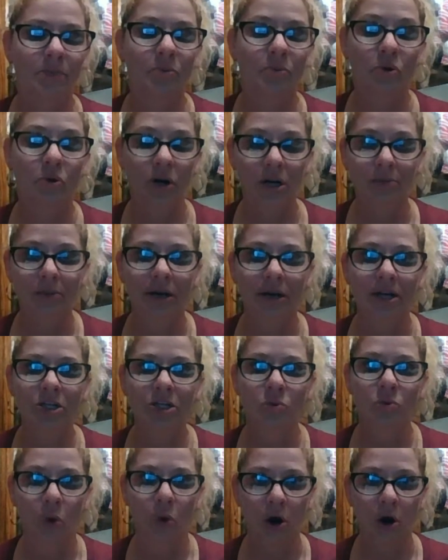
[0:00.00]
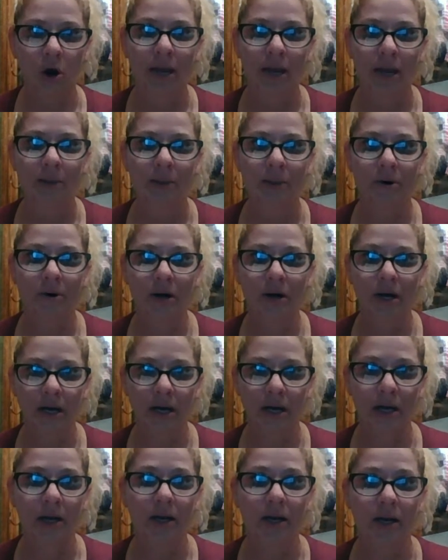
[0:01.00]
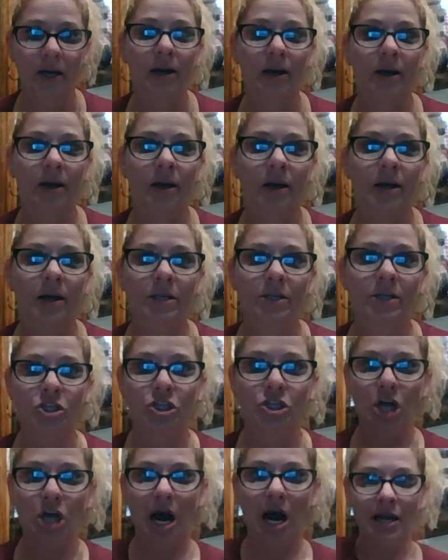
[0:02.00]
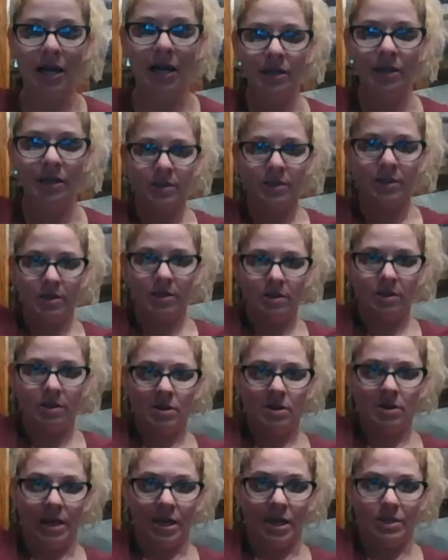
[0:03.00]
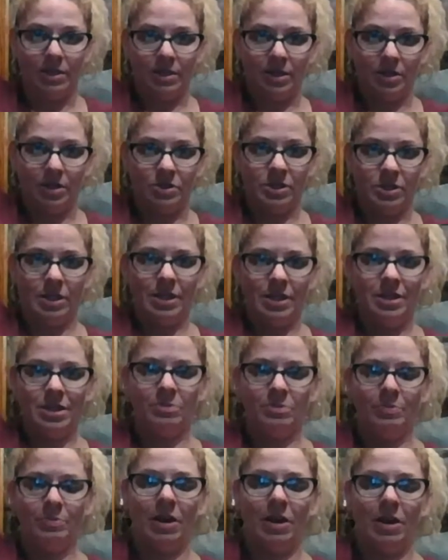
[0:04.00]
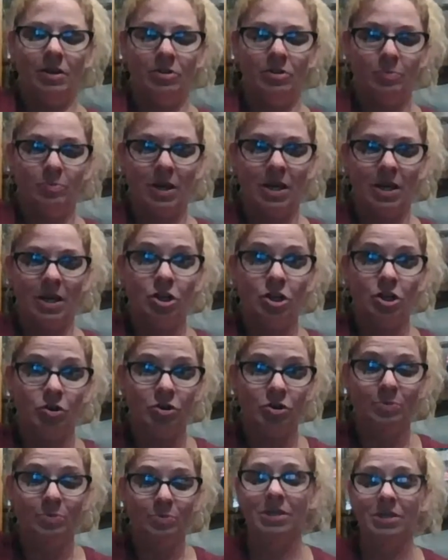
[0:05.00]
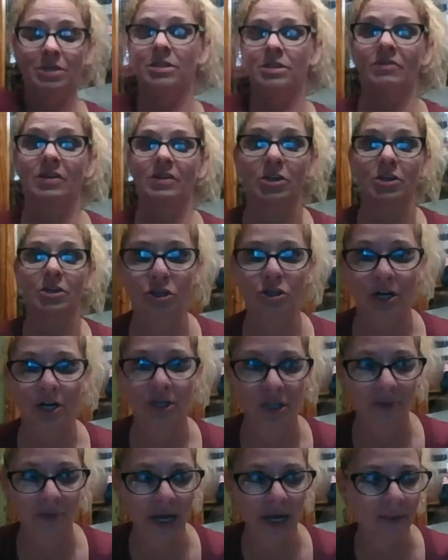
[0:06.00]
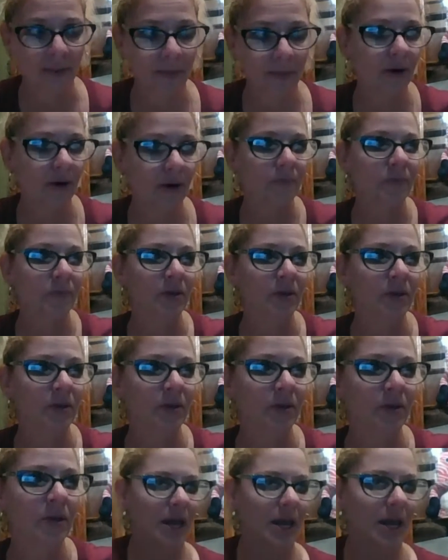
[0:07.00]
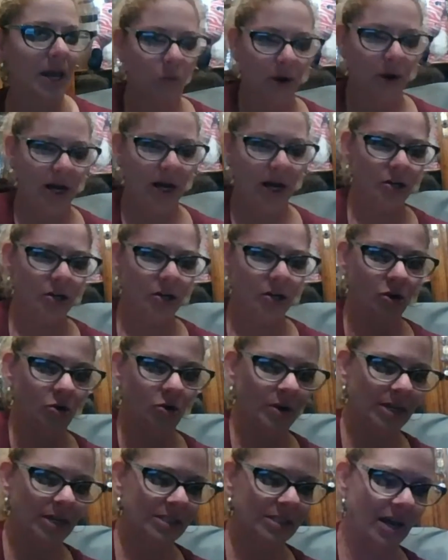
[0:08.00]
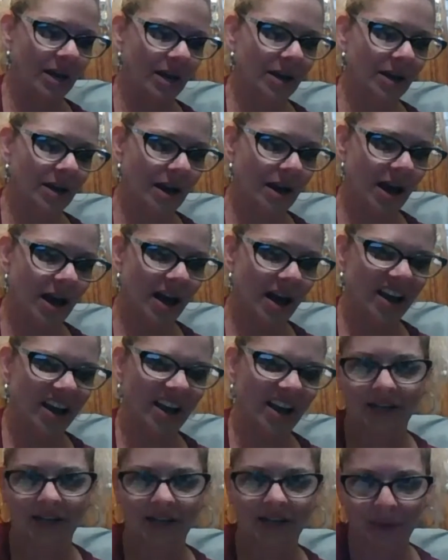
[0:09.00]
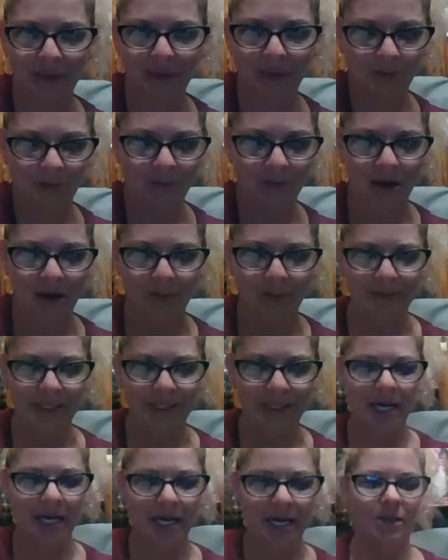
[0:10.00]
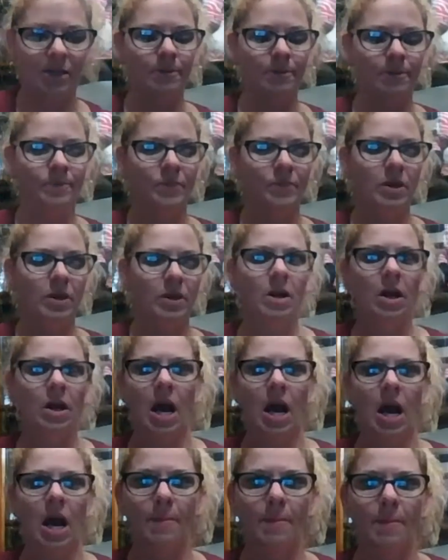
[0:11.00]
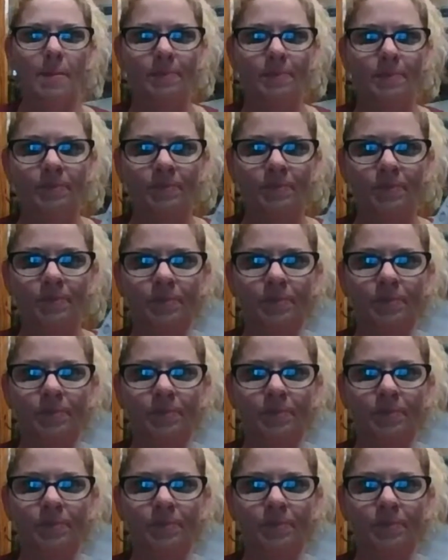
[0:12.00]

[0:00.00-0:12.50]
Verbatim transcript: pretty much wallpapered in giant like seriously like this big, those big, huge pieces of construction paper. And what I do is I, I gave you as a min- minimum size here. Um,